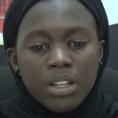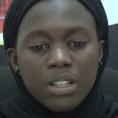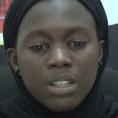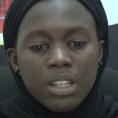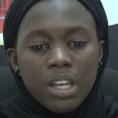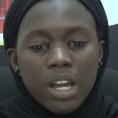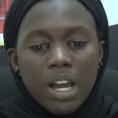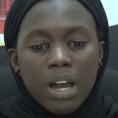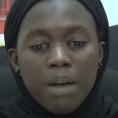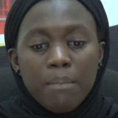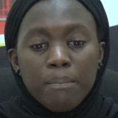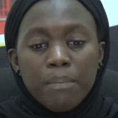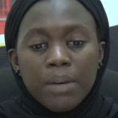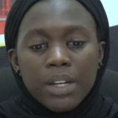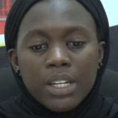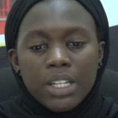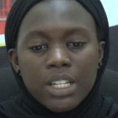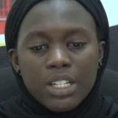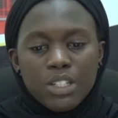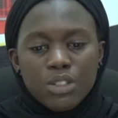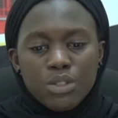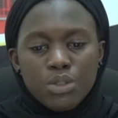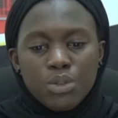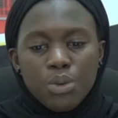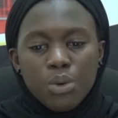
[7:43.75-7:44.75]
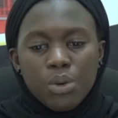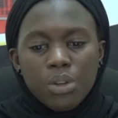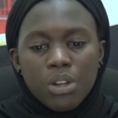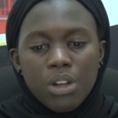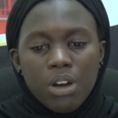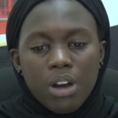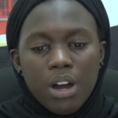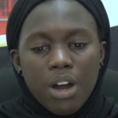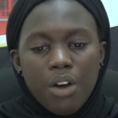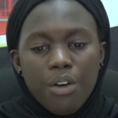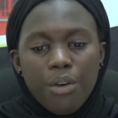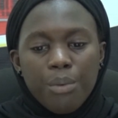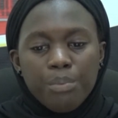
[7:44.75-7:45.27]
The company is no
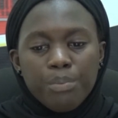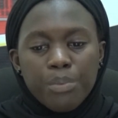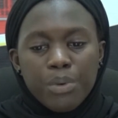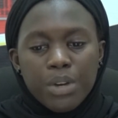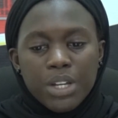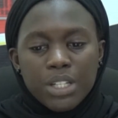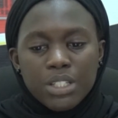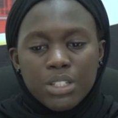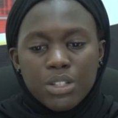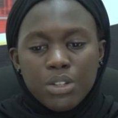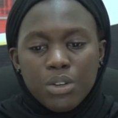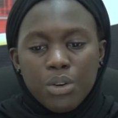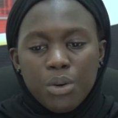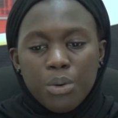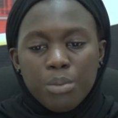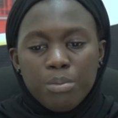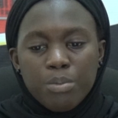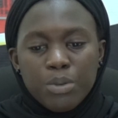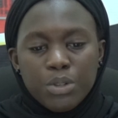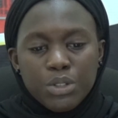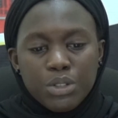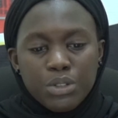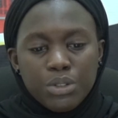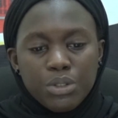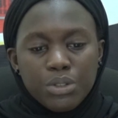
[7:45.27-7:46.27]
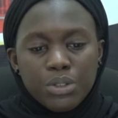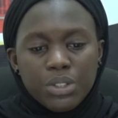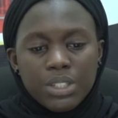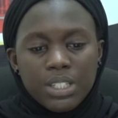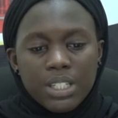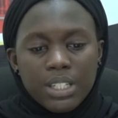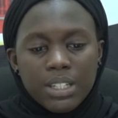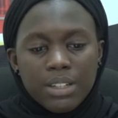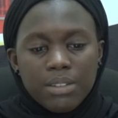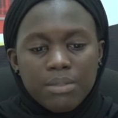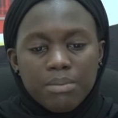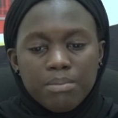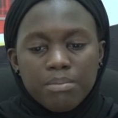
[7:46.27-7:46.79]
longer operating or
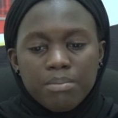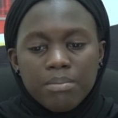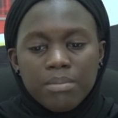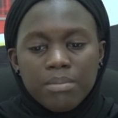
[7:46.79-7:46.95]
producing.